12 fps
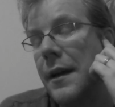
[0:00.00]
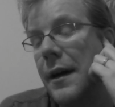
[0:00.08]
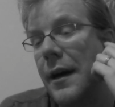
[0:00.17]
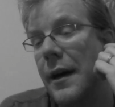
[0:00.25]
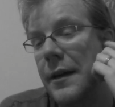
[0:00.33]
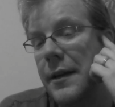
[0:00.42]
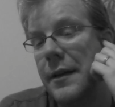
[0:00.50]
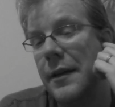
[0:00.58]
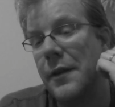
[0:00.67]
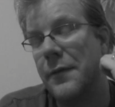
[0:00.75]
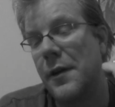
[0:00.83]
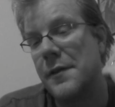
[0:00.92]
uh, in,
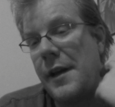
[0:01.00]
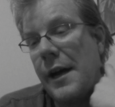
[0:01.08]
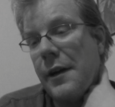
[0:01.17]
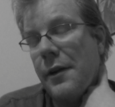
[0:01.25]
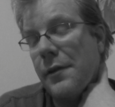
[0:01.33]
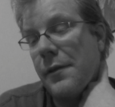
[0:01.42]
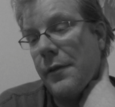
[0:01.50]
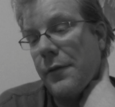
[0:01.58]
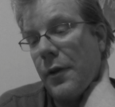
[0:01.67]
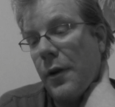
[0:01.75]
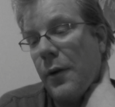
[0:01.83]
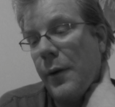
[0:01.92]
as far as that goes.
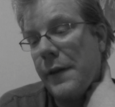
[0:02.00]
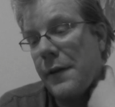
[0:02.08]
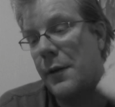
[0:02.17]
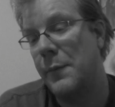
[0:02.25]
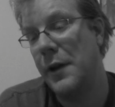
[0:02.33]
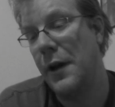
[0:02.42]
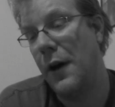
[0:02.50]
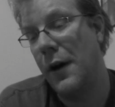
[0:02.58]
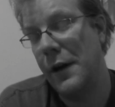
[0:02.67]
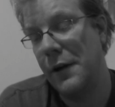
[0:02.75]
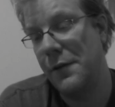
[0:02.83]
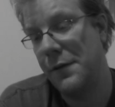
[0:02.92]
So it's going to be
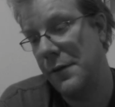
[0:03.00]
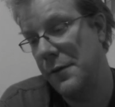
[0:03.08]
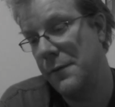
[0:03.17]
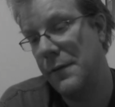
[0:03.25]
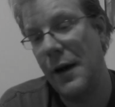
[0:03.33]
gone here soon.